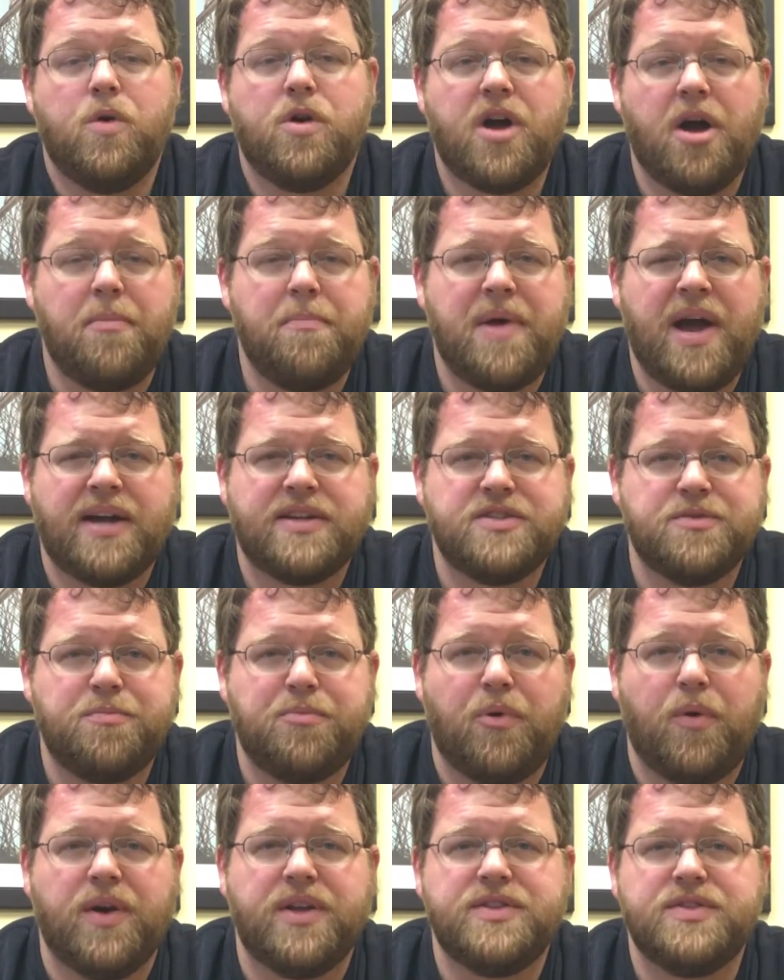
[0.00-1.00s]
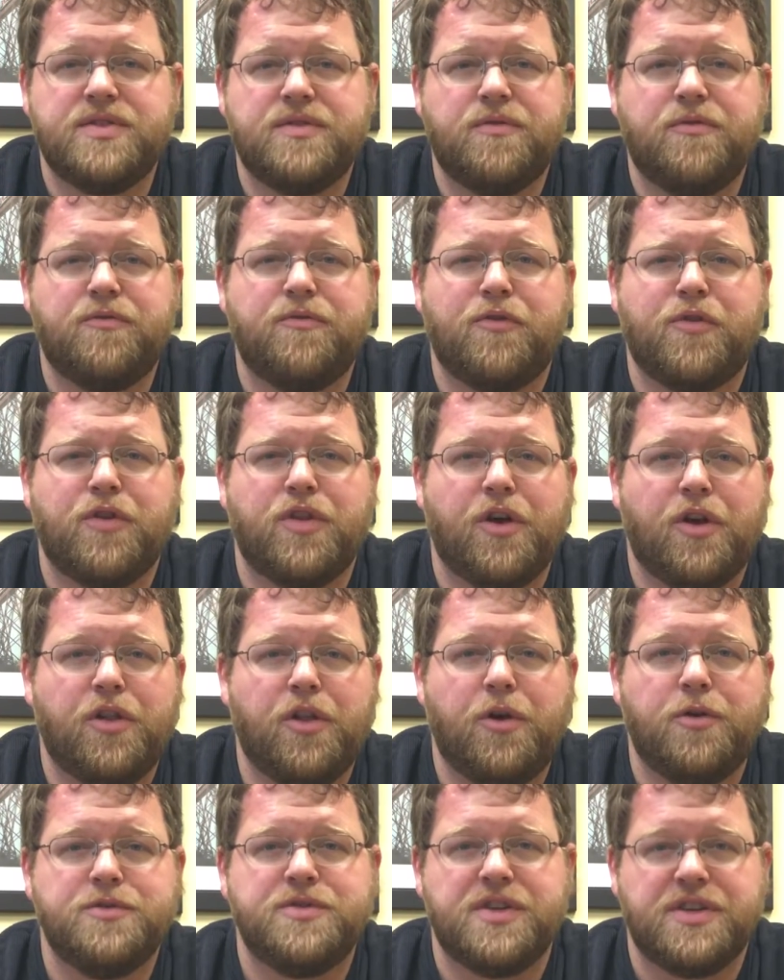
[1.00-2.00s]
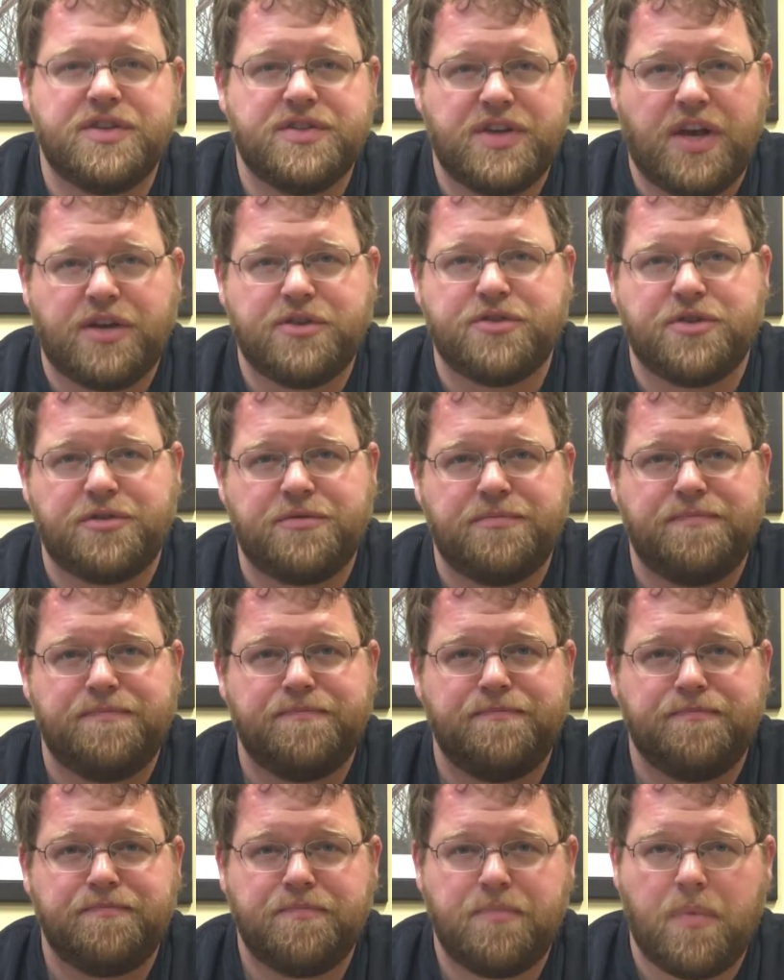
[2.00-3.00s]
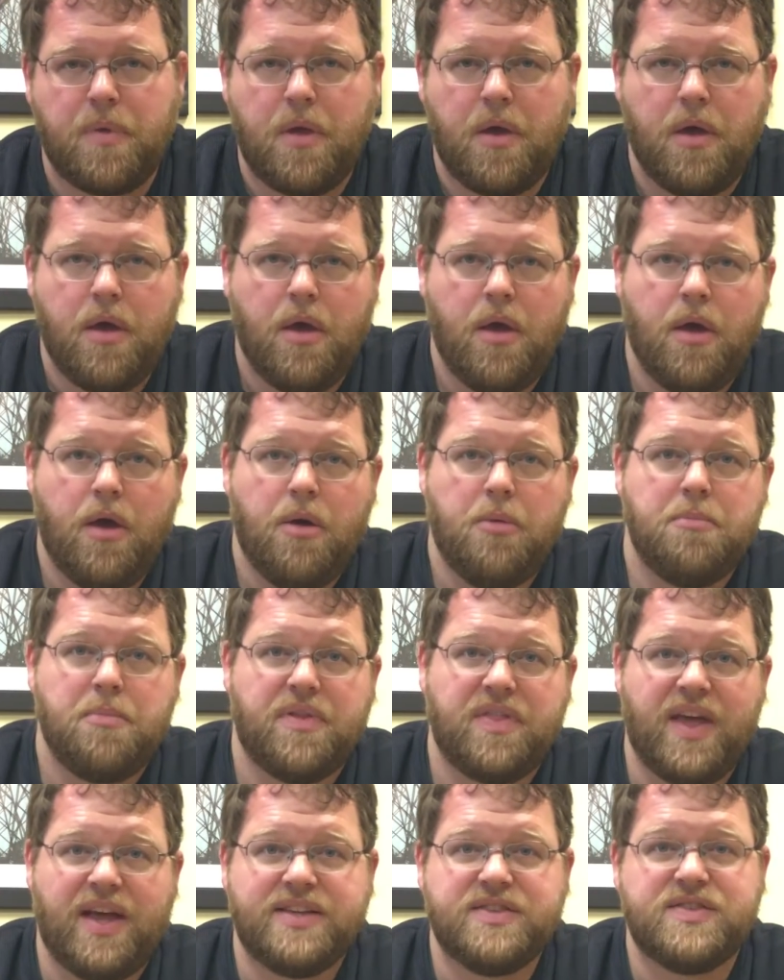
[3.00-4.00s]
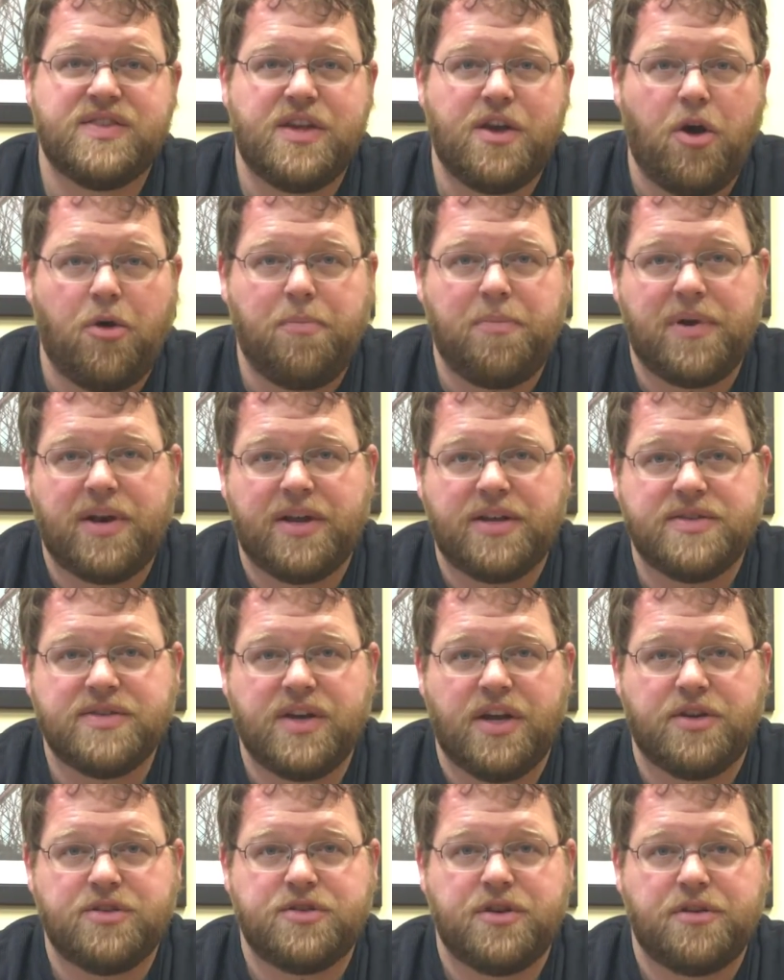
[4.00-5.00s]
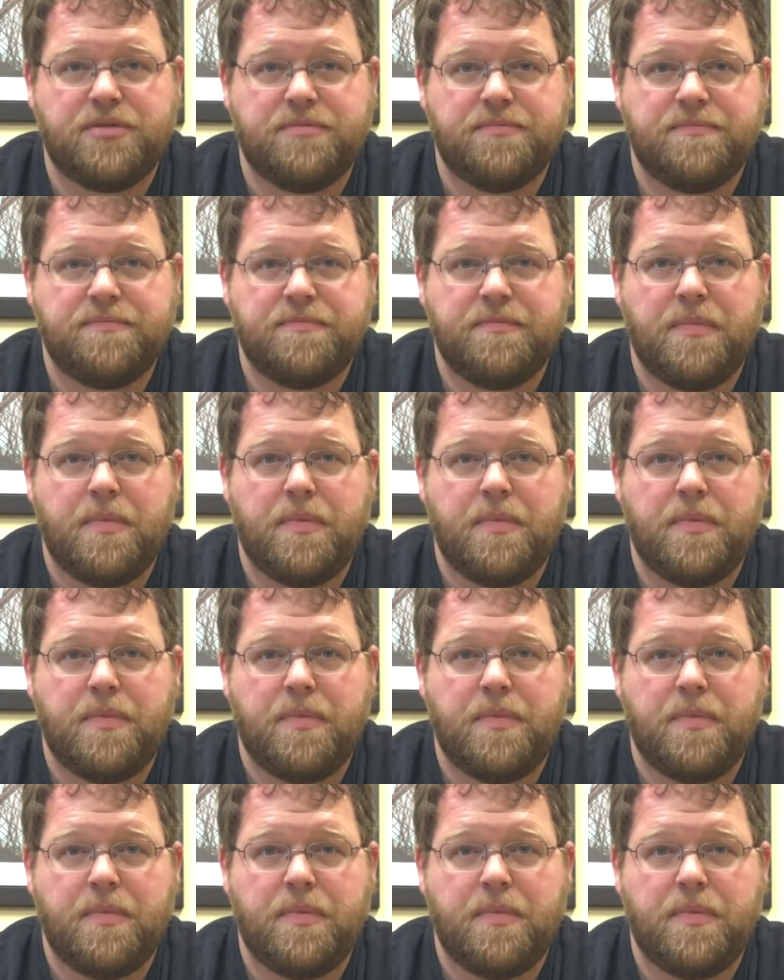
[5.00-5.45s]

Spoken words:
We'll come back to points for the closing session, but that's the opening session.